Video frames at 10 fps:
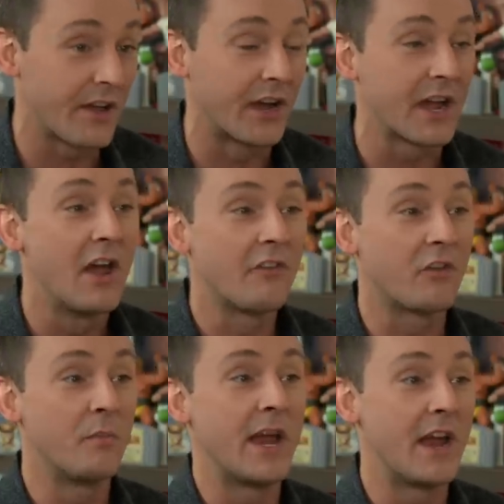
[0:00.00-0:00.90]
Like,
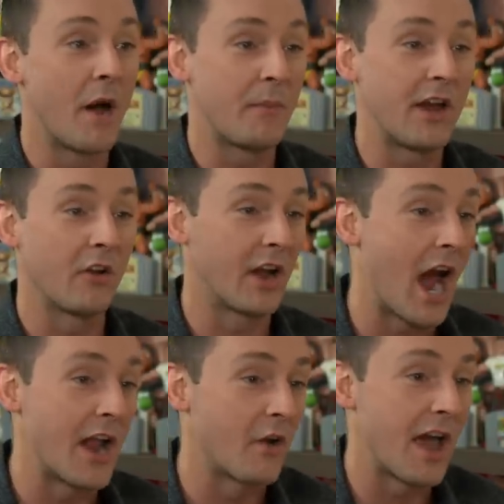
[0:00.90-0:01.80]
for me up here, like,
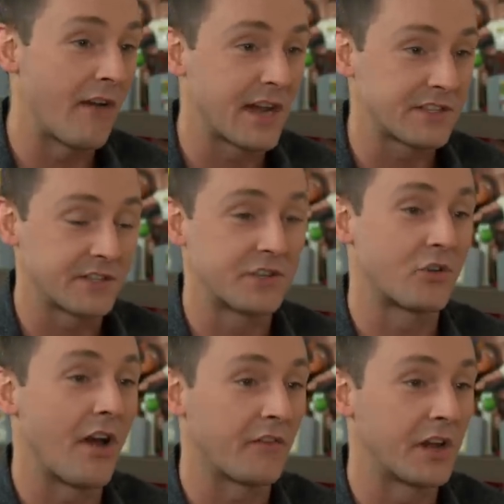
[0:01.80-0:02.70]
I don't have access to
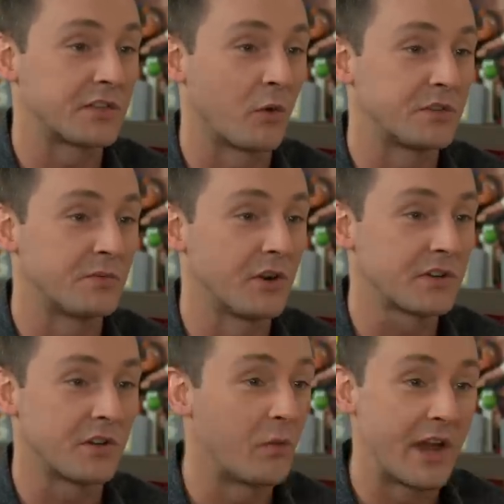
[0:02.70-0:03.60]
DraftKings Sportsbook,
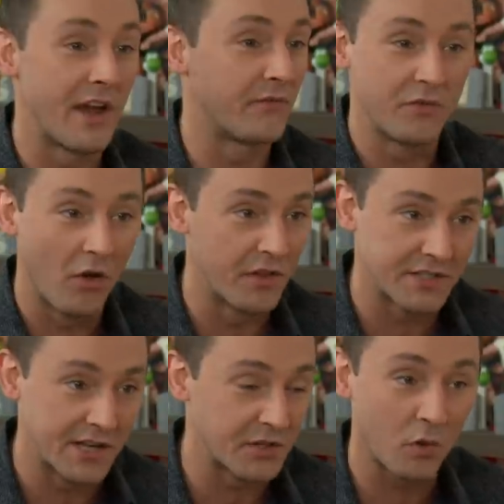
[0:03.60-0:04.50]
so we have all the
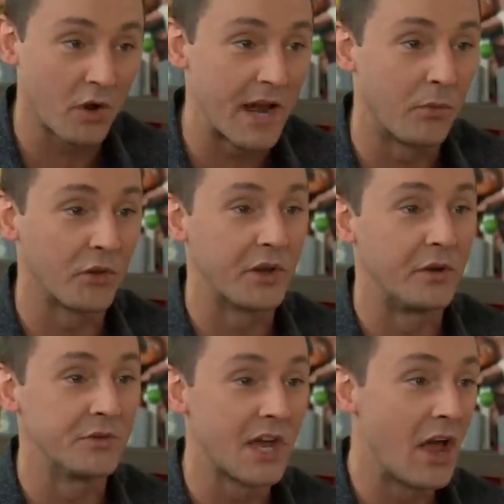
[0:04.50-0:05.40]
sites that we're able to
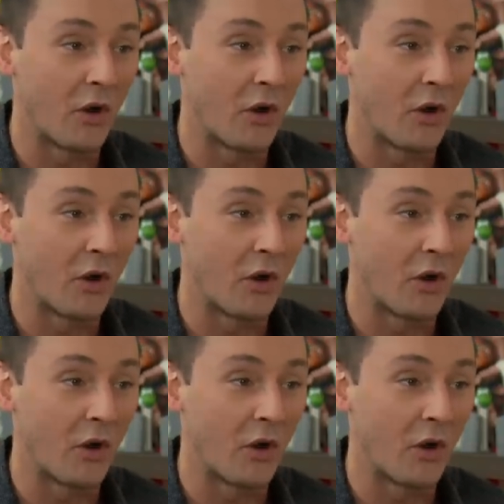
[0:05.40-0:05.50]
use.